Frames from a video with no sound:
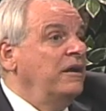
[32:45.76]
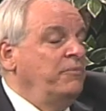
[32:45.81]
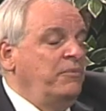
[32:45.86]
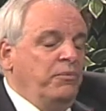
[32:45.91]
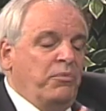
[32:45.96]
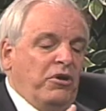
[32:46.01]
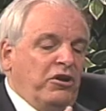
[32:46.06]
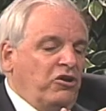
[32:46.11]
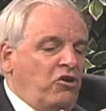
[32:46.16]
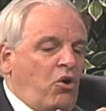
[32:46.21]
We
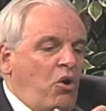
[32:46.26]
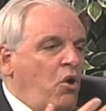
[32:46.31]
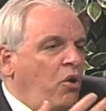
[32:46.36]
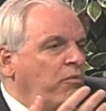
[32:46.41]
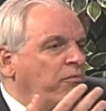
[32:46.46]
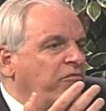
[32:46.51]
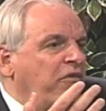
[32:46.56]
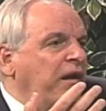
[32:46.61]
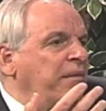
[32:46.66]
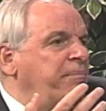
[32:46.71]
want to call
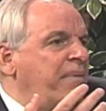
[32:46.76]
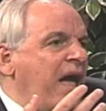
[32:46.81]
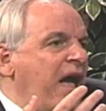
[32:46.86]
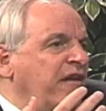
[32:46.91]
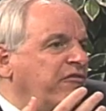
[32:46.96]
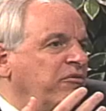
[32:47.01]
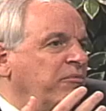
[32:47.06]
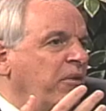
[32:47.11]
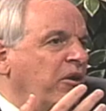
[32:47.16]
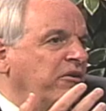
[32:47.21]
right
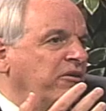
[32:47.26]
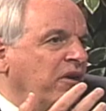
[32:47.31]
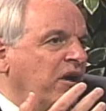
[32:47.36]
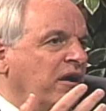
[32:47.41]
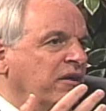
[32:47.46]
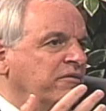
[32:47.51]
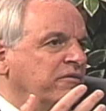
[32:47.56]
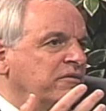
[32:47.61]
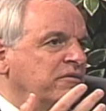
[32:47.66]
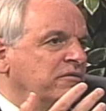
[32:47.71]
back from our
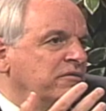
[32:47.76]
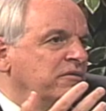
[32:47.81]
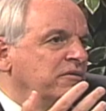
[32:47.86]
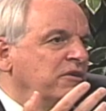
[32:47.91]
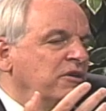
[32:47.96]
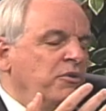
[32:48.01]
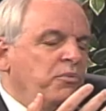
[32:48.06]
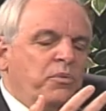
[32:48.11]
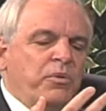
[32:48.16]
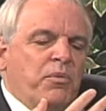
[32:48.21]
doctor.
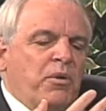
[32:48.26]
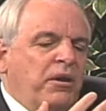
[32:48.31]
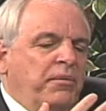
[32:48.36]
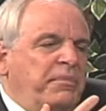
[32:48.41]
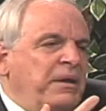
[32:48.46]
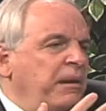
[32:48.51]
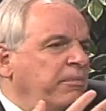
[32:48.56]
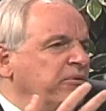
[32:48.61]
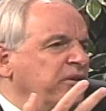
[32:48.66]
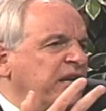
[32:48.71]
We want to
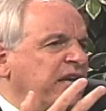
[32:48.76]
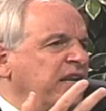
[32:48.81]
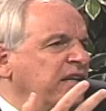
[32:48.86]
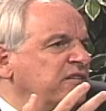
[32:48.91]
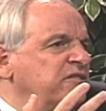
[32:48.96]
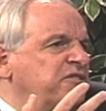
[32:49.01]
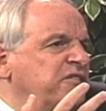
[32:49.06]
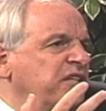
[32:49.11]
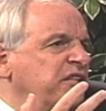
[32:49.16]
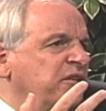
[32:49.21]
be able to get it
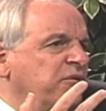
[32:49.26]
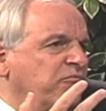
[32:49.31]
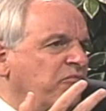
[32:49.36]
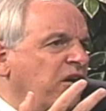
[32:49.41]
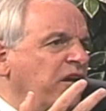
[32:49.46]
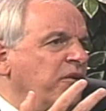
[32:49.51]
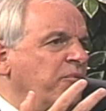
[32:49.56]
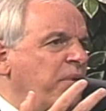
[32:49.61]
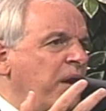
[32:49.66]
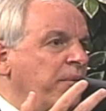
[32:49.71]
and see them
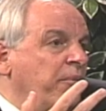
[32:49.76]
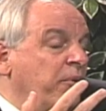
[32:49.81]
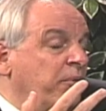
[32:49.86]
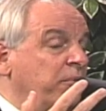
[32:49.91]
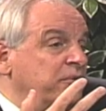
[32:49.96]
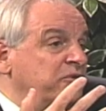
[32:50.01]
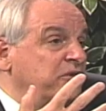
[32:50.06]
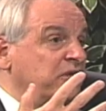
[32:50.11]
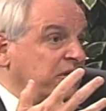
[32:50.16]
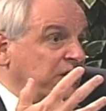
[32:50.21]
right away when
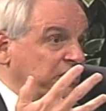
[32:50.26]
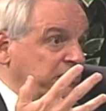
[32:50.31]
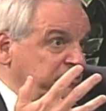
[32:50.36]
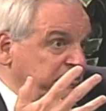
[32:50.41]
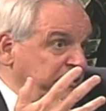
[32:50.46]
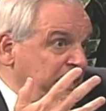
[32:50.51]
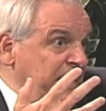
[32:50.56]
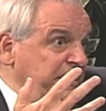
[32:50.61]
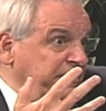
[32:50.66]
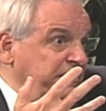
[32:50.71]
we're sick. Like your
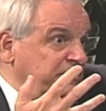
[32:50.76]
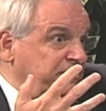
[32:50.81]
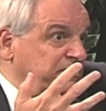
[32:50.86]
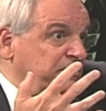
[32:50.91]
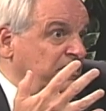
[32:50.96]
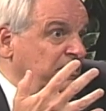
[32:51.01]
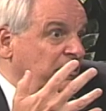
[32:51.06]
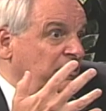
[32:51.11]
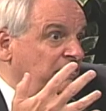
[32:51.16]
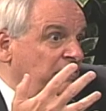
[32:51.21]
dentist,
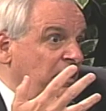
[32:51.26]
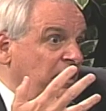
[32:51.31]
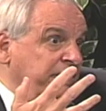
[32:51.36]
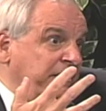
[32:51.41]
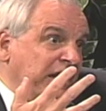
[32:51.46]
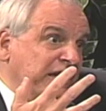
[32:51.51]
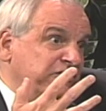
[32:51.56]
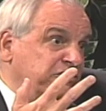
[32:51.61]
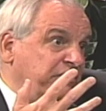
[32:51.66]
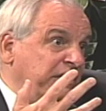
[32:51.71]
right?
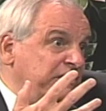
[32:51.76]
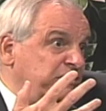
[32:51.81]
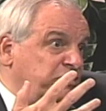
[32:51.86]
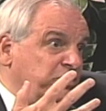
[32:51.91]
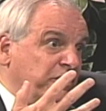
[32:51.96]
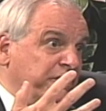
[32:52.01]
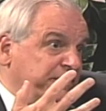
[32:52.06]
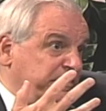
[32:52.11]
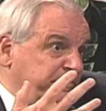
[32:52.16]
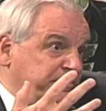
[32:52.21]
That's great
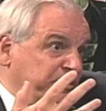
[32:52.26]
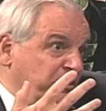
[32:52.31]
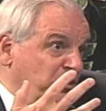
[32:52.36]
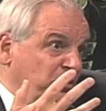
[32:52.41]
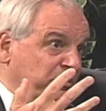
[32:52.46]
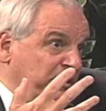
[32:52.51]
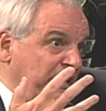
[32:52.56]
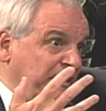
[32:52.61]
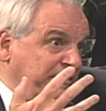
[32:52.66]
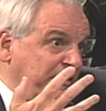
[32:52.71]
service, but you
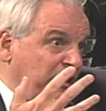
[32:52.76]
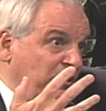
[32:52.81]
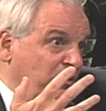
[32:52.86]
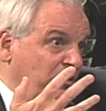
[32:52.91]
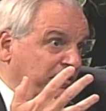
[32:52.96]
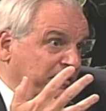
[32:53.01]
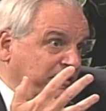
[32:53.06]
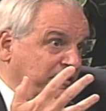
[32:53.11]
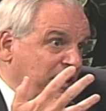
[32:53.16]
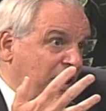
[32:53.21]
don't get that all
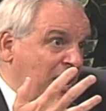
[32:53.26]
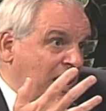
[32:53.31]
the time,